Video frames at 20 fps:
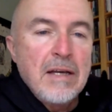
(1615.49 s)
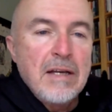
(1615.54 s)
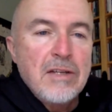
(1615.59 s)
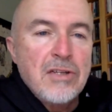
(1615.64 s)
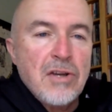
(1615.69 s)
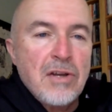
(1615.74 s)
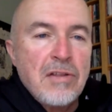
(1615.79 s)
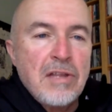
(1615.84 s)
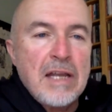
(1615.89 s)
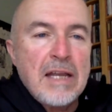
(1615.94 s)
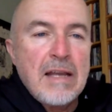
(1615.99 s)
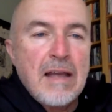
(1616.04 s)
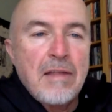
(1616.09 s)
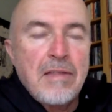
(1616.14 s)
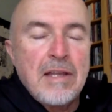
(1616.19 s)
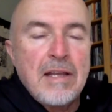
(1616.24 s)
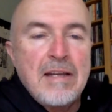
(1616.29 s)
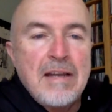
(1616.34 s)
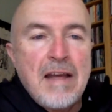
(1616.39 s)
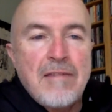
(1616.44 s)
So I think
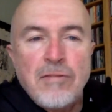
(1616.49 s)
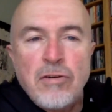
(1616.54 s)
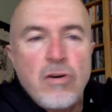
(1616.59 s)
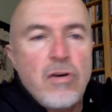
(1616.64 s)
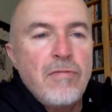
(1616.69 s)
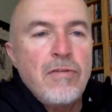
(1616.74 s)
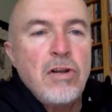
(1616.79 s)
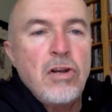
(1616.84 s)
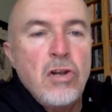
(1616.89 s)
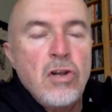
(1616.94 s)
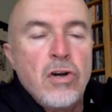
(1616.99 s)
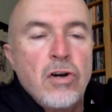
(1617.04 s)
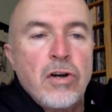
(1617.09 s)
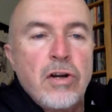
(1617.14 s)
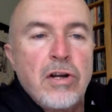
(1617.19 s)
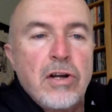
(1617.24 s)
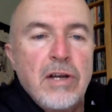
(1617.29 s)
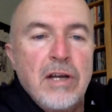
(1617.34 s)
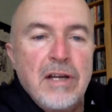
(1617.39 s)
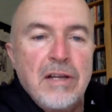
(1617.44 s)
never
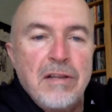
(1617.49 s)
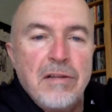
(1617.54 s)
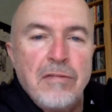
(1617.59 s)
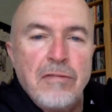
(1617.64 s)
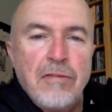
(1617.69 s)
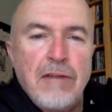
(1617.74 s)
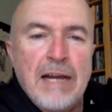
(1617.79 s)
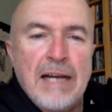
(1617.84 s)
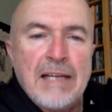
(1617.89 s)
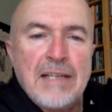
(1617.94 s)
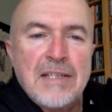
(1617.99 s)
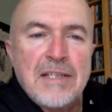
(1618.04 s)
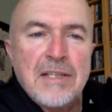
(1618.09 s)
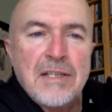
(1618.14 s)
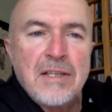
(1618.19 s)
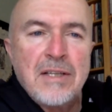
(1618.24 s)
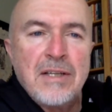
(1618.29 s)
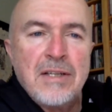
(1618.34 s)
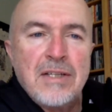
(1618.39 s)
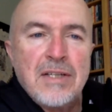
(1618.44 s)
overlook the fact
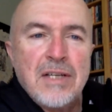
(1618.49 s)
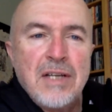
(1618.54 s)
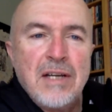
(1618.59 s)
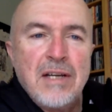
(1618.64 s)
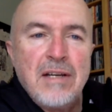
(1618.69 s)
that,